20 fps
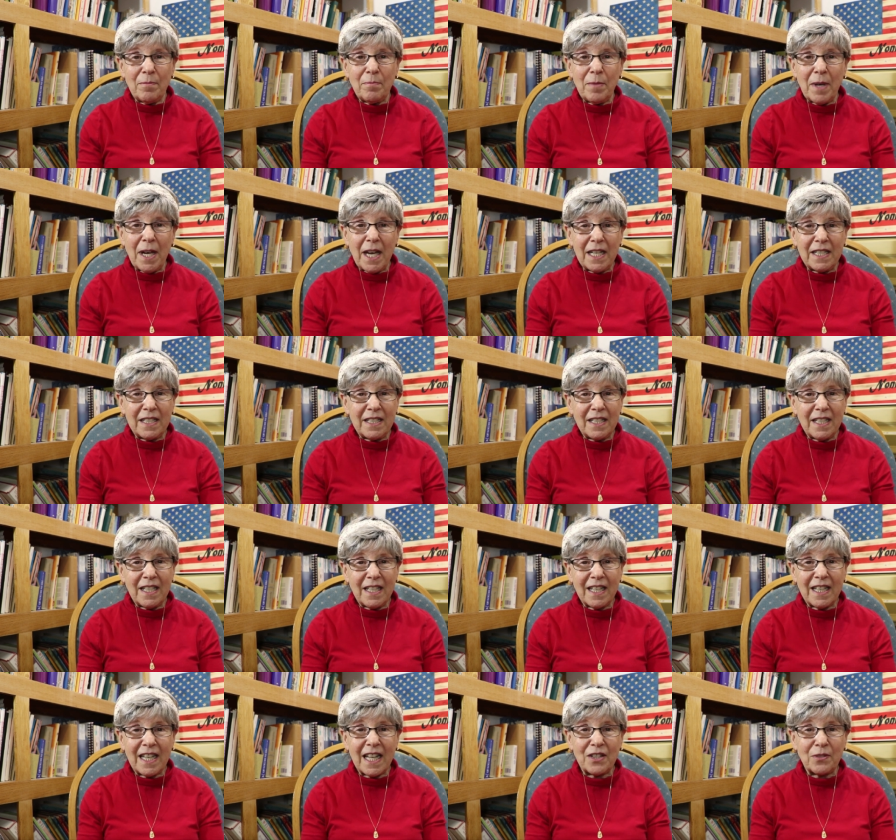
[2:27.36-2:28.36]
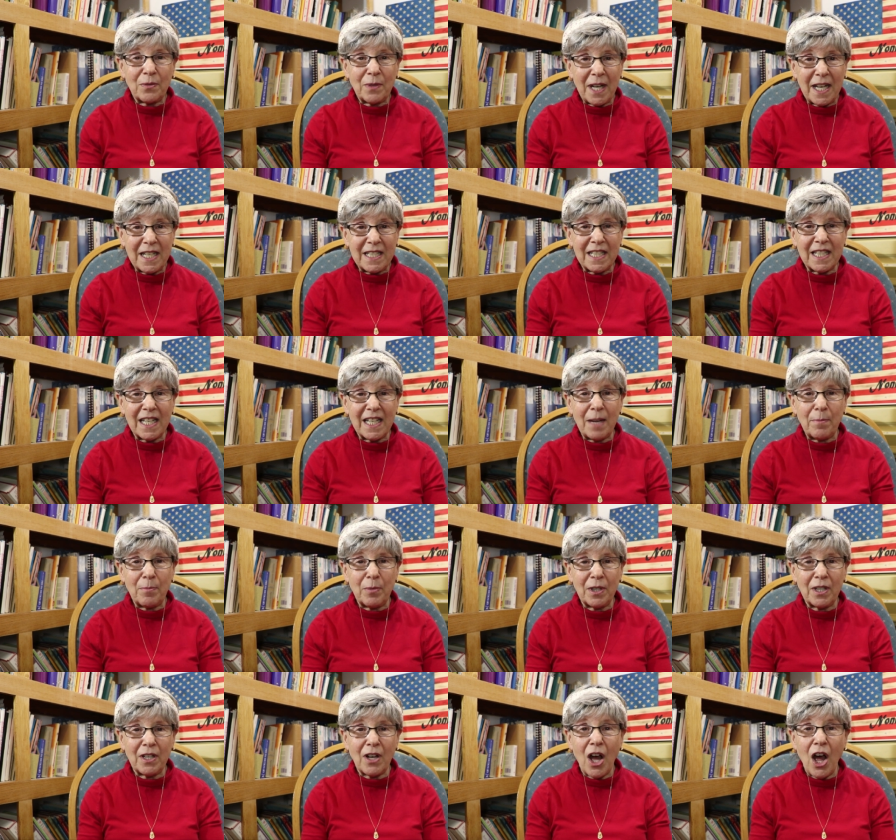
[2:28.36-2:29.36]
But that's what I did. I
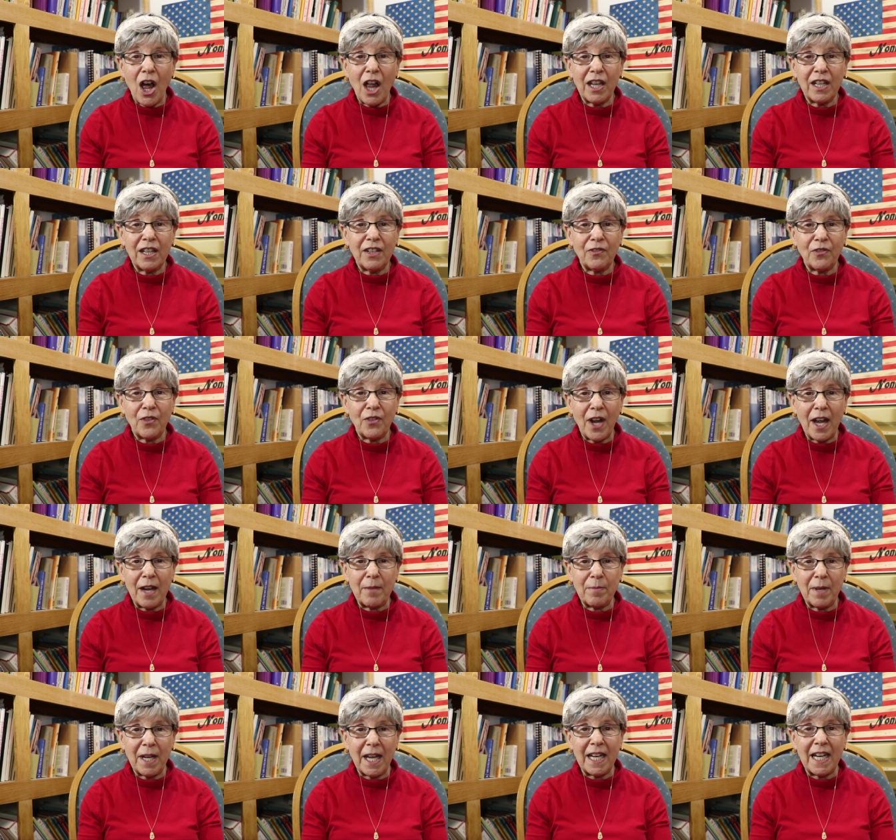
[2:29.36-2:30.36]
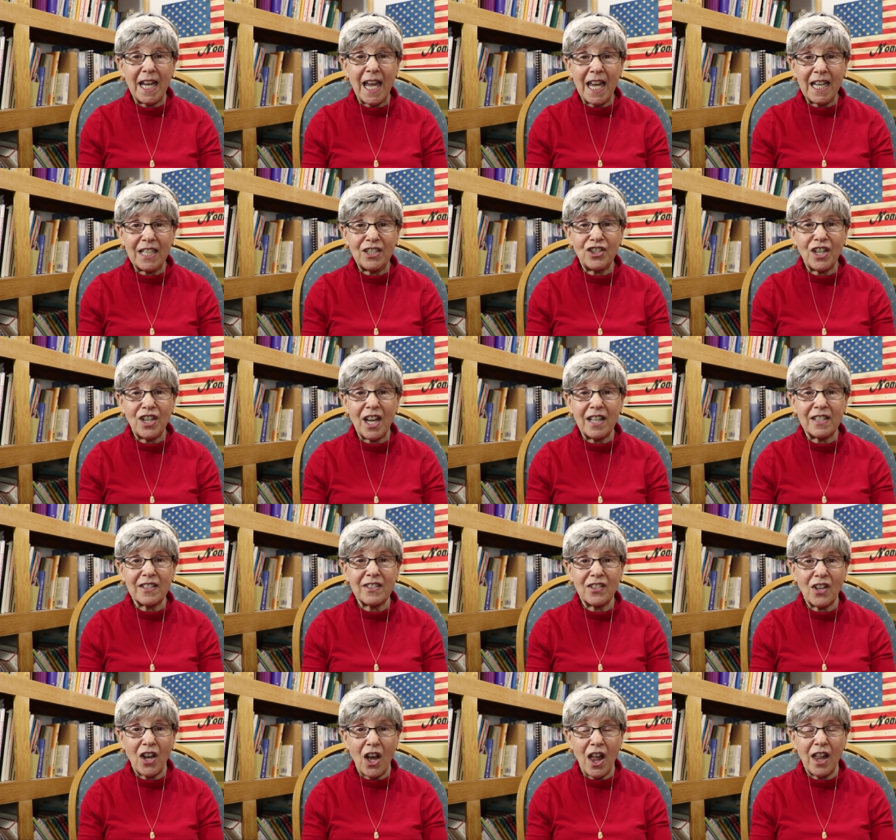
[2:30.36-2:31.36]
put it all in the frying pan,
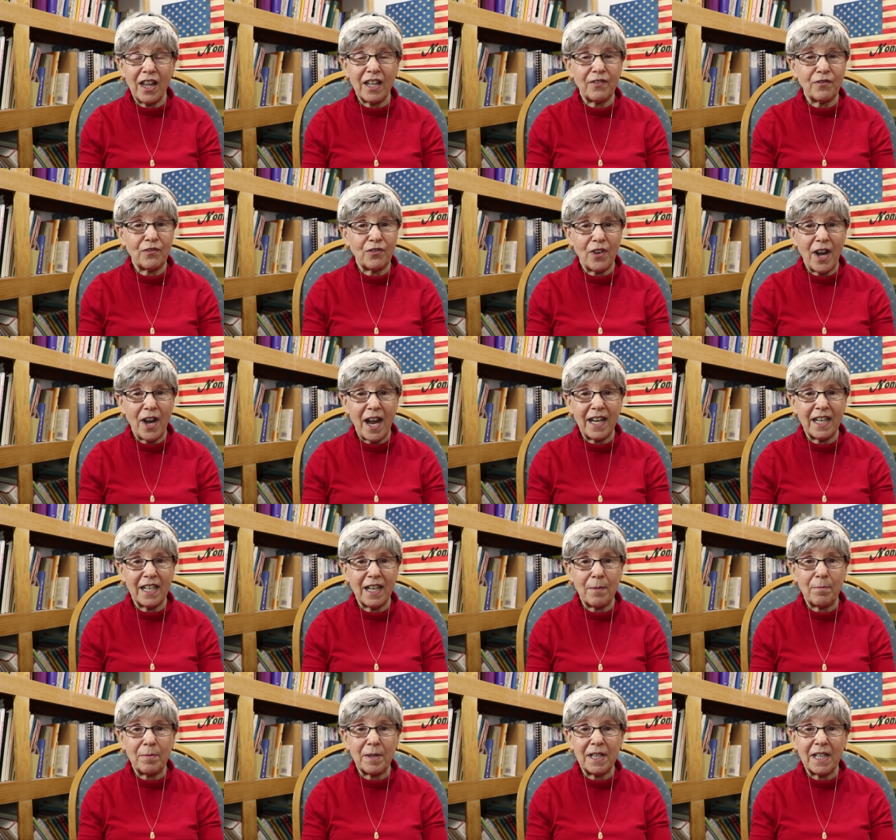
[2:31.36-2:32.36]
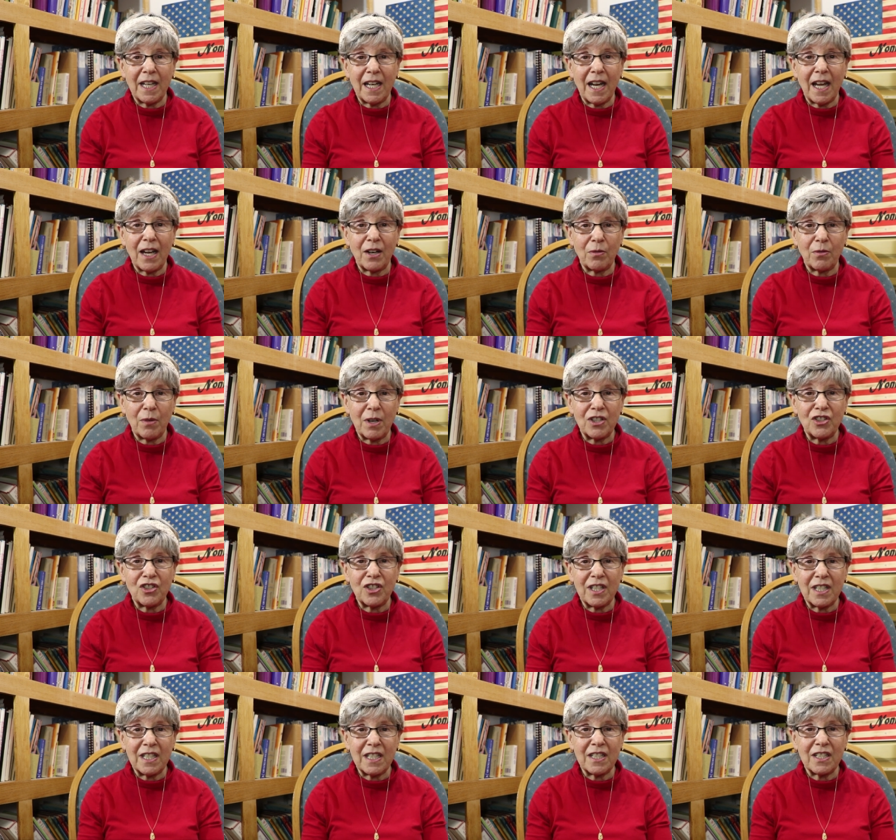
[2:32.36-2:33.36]
eggshells and all, and fried it up, and then I
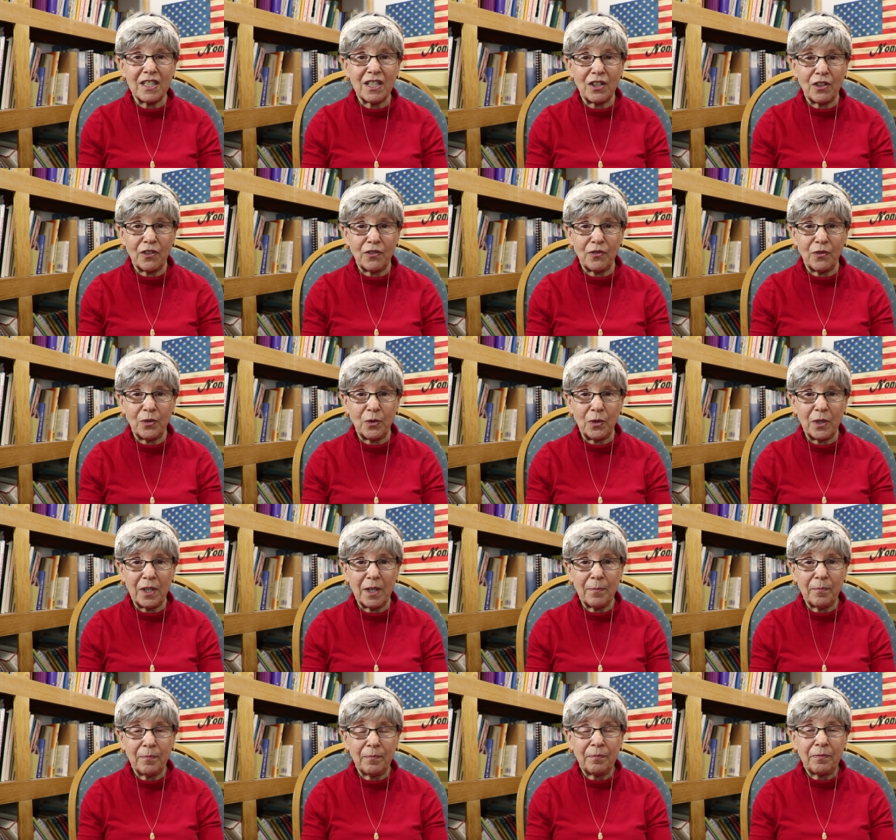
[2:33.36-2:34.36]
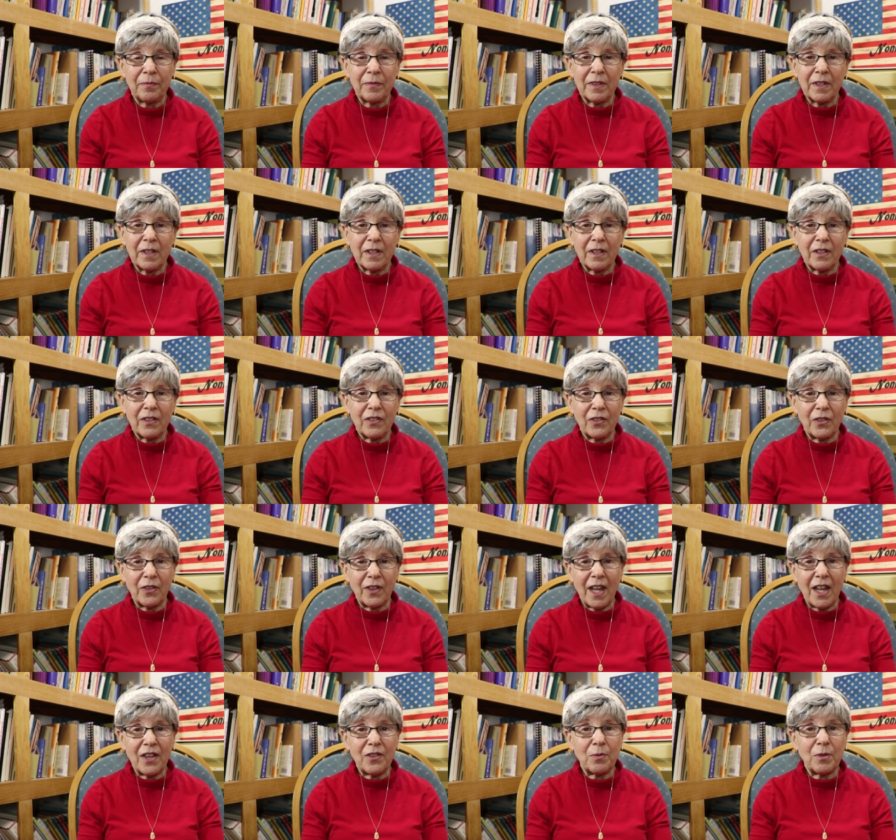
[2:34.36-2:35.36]
crunched it into their food. So
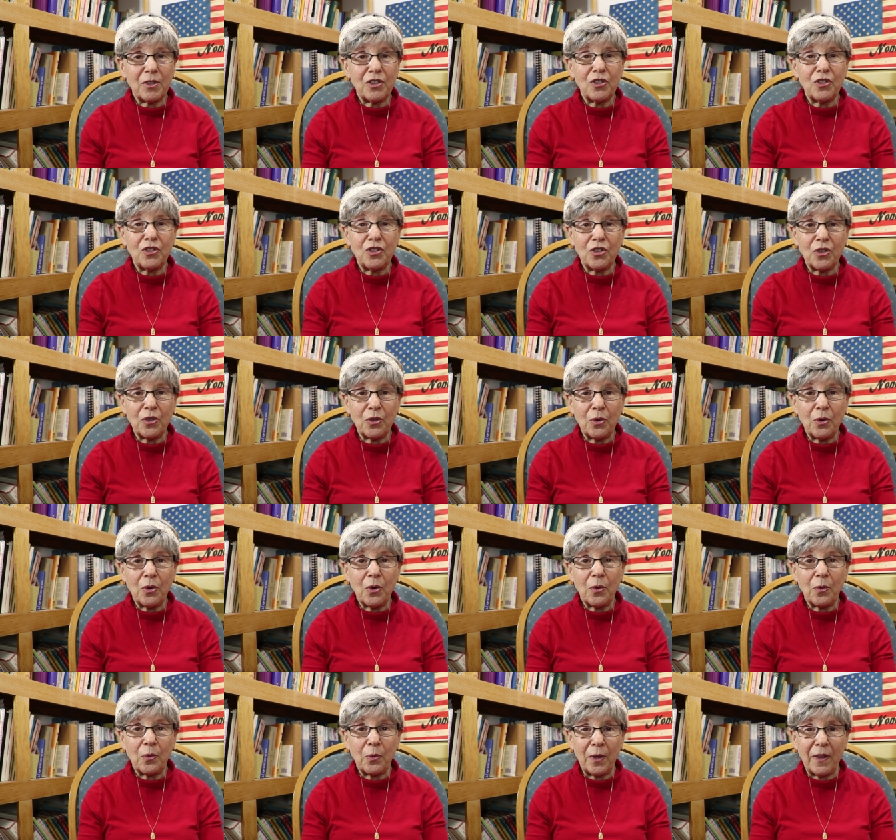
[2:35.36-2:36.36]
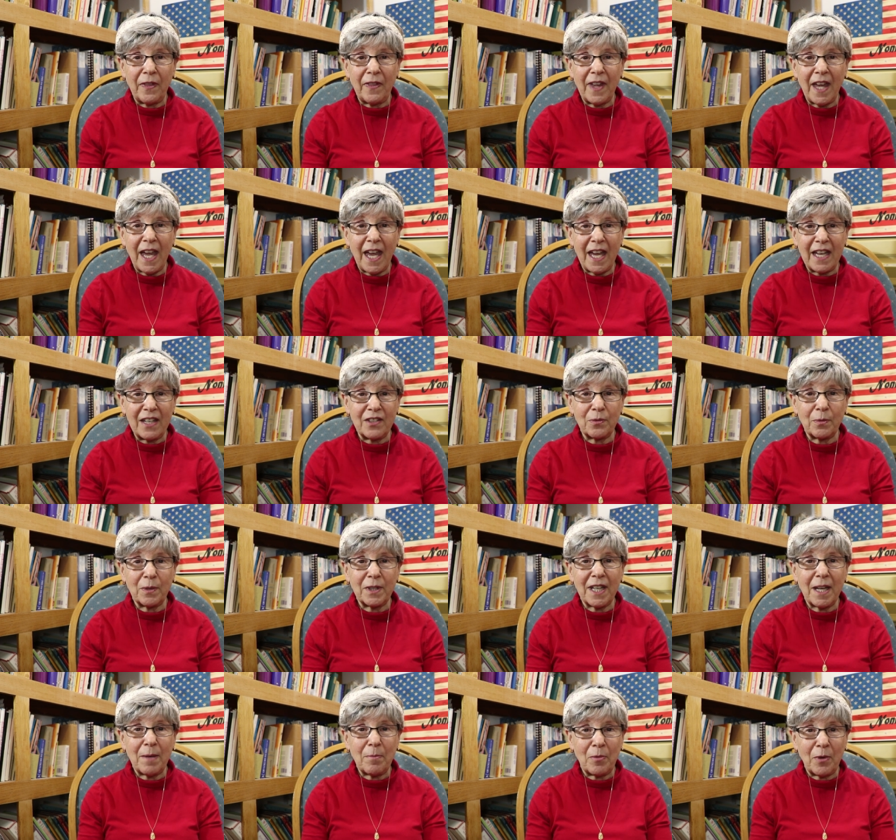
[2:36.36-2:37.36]
that's what you do with eggs
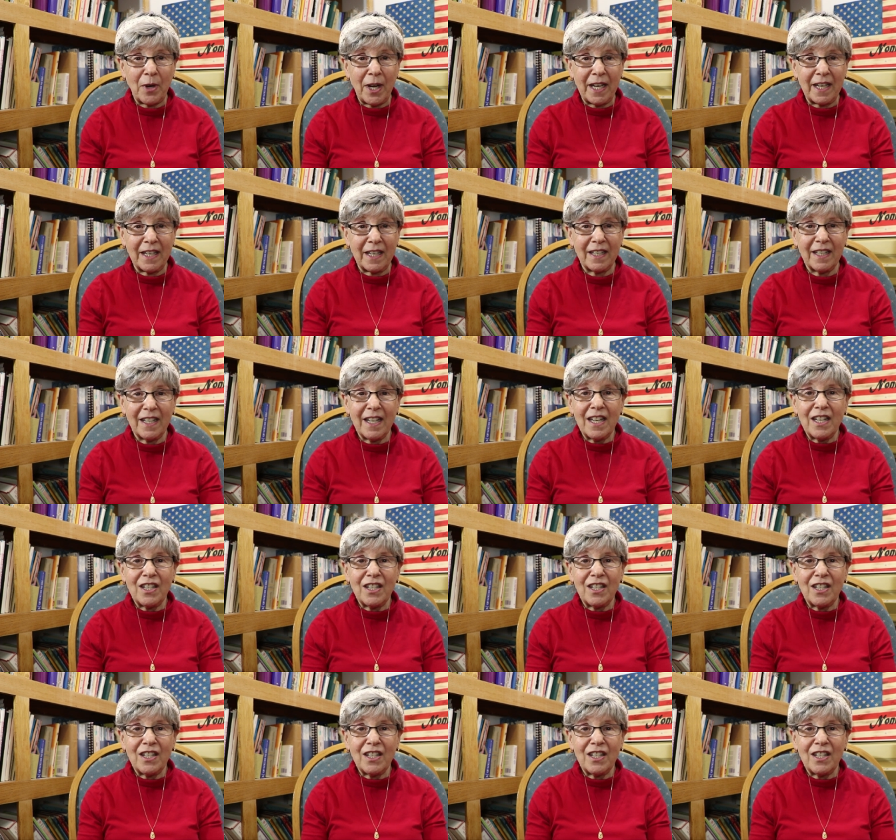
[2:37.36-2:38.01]
when they break.